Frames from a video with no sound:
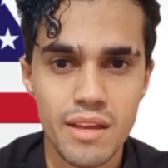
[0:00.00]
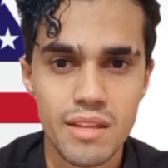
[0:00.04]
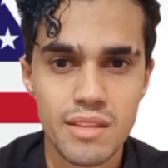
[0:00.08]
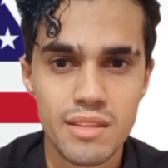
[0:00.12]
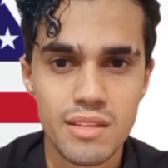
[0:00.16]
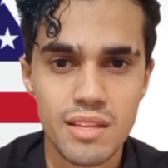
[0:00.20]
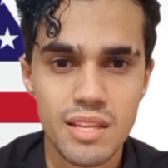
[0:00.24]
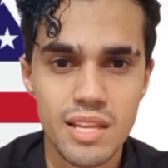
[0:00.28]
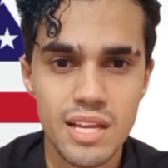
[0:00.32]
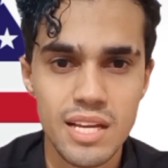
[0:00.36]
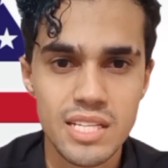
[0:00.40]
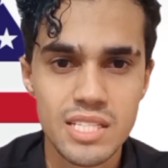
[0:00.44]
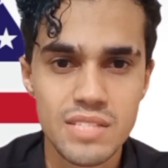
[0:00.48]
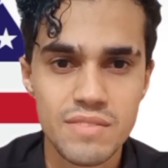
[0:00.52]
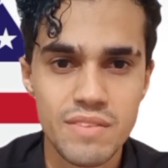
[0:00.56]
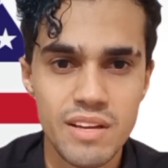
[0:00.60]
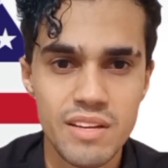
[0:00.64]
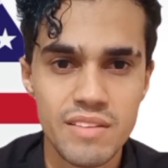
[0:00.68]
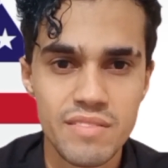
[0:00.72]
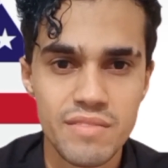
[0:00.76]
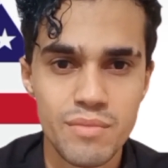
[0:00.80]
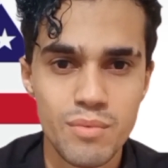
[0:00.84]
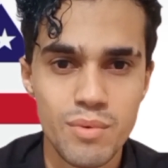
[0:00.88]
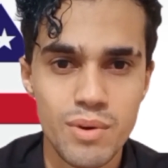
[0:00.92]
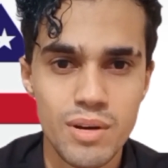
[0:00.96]
The last
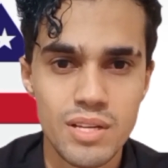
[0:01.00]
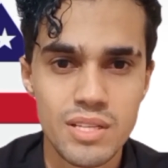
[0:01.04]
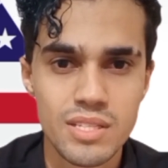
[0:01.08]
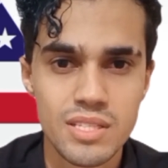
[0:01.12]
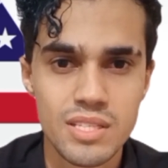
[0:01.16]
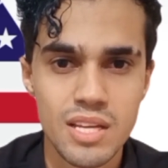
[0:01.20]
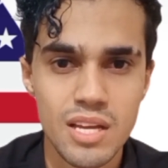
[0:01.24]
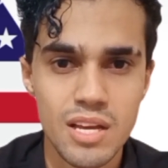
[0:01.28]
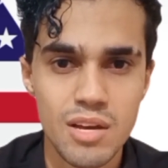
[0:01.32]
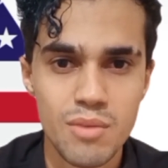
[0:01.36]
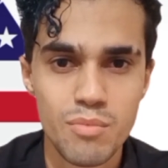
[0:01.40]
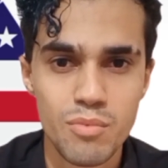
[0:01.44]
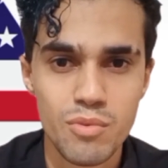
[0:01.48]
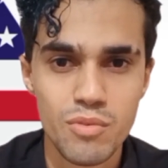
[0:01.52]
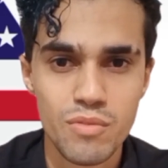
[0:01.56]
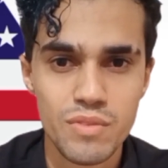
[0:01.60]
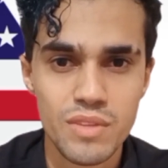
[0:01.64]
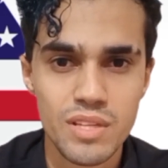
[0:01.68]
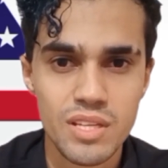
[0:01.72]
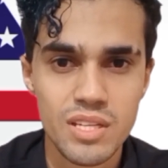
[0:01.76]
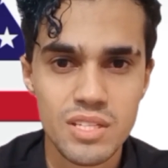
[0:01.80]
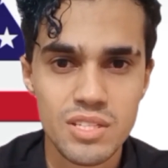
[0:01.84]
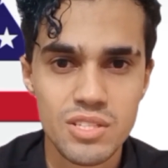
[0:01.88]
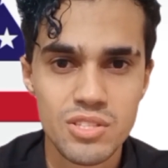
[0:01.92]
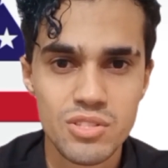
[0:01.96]
5 was move
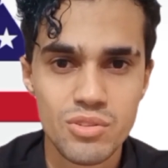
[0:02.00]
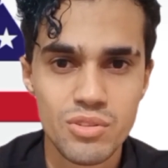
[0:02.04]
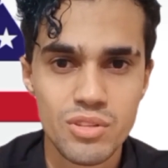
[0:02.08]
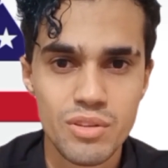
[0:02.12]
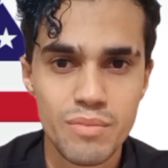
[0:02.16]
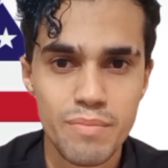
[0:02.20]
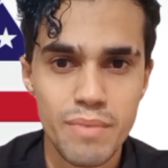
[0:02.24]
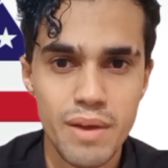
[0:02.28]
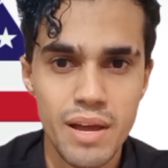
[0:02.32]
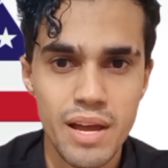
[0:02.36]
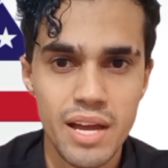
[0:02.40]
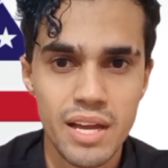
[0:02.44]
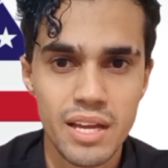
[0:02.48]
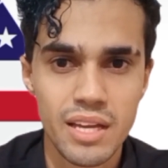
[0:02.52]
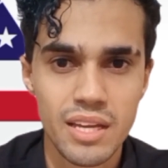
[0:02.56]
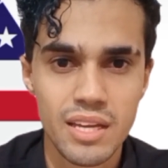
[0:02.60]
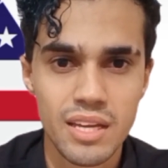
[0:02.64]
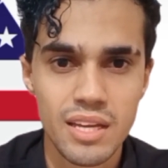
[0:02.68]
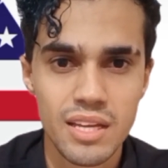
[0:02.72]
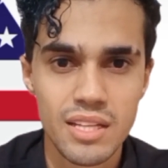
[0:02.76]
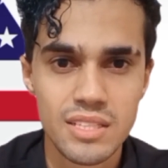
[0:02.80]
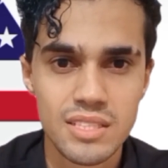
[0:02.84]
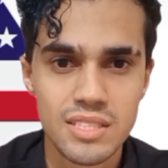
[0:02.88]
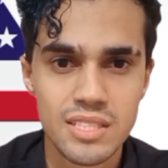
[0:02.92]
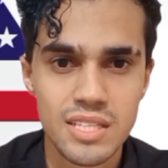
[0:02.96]
this to the back,
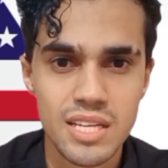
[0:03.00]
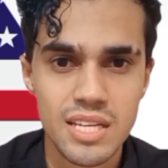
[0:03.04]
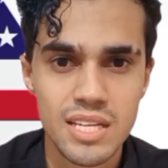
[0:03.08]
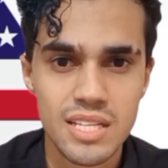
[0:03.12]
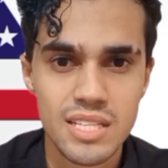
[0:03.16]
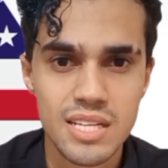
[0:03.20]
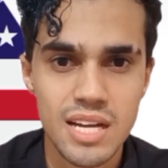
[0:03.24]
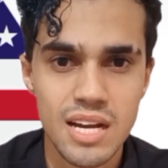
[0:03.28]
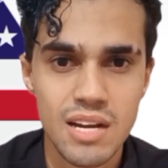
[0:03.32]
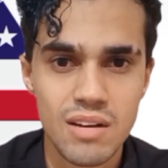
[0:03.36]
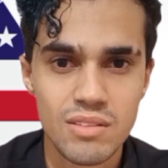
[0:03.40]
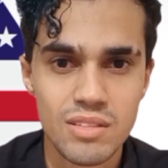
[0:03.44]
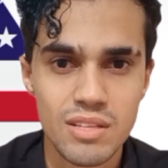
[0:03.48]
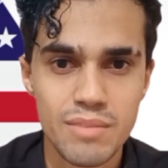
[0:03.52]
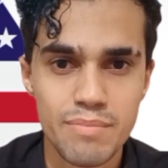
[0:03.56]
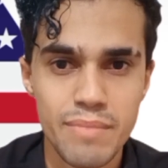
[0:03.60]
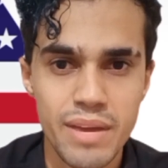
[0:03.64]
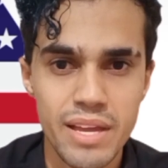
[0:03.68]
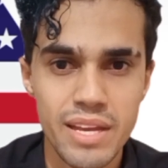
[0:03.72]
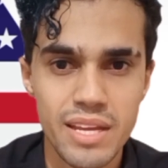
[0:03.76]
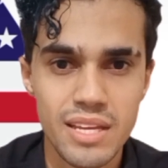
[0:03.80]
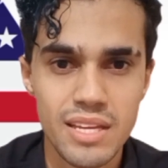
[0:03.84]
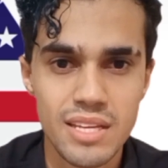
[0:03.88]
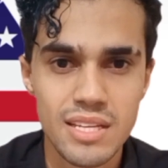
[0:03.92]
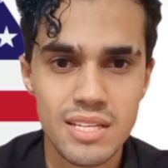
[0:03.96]
take down the
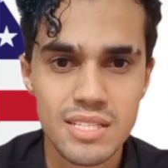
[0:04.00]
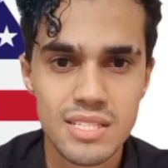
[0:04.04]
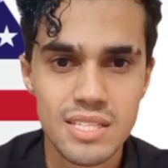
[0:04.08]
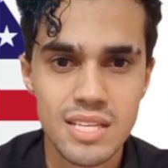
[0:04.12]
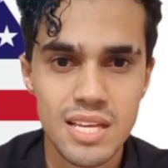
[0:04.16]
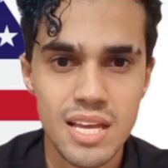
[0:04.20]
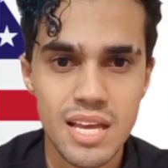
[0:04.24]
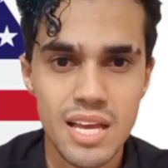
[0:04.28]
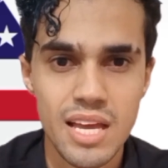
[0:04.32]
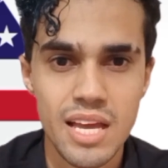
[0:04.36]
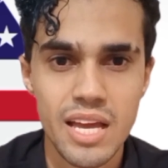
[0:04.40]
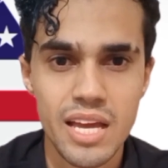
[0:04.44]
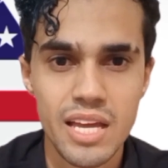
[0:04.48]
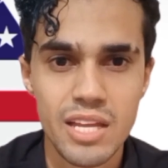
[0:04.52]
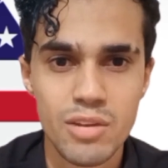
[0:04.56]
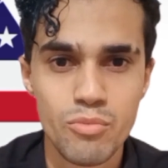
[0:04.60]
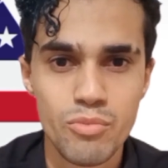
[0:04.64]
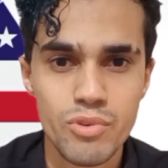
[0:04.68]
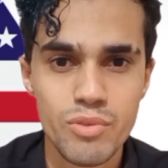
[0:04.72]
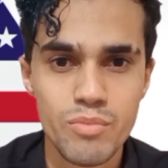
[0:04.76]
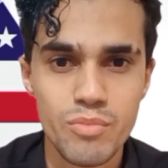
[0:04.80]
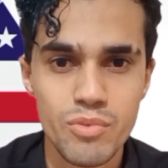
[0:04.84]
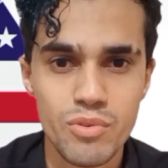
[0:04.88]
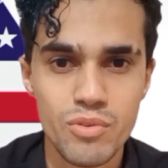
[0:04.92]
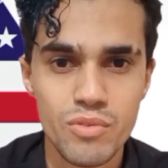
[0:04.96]
mannequins, and
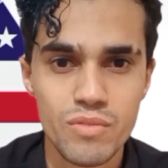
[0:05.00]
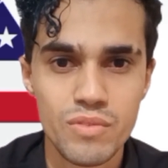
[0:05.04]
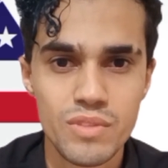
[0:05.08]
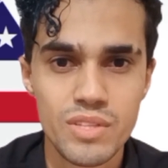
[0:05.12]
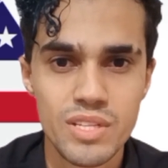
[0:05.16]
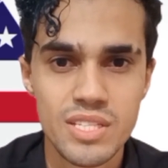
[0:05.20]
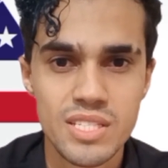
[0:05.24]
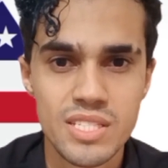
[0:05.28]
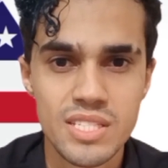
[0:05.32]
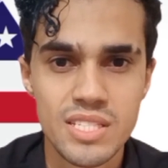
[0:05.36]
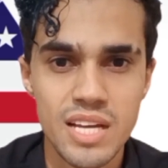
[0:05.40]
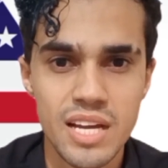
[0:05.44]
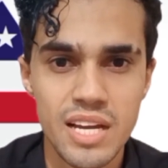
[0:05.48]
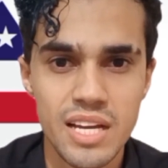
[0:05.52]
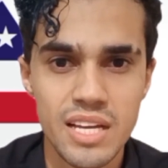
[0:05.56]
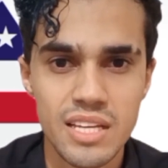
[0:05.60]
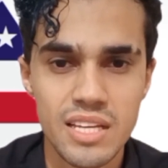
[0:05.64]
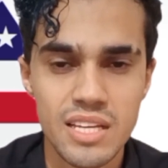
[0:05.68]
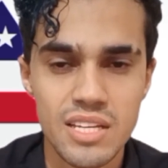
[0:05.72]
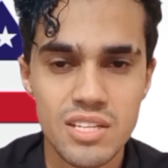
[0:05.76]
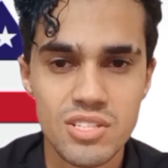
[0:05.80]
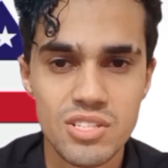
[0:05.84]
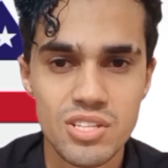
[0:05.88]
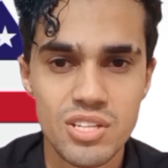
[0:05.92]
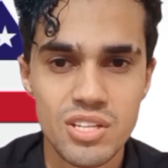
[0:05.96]
remove the
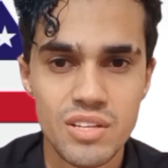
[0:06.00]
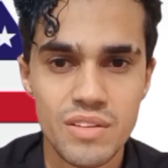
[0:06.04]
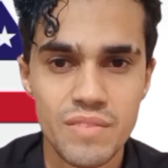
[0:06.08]
signage.